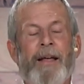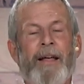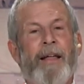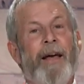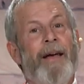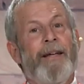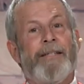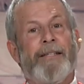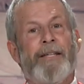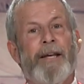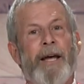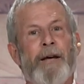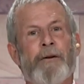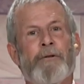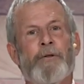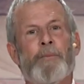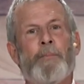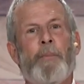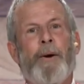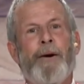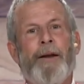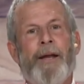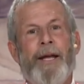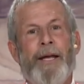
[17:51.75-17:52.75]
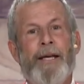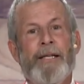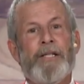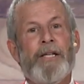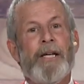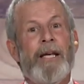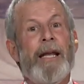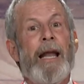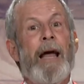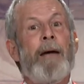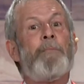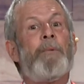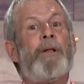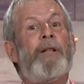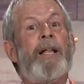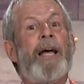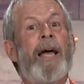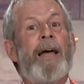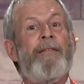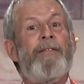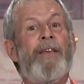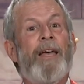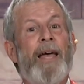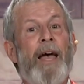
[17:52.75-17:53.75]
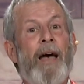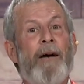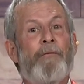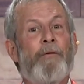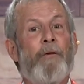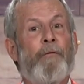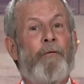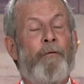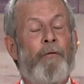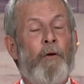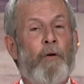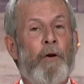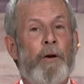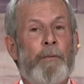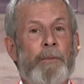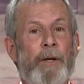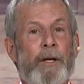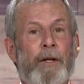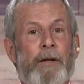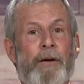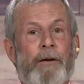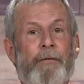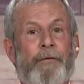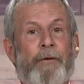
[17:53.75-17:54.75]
that sounds pretty easy, and I'm glad they have a formula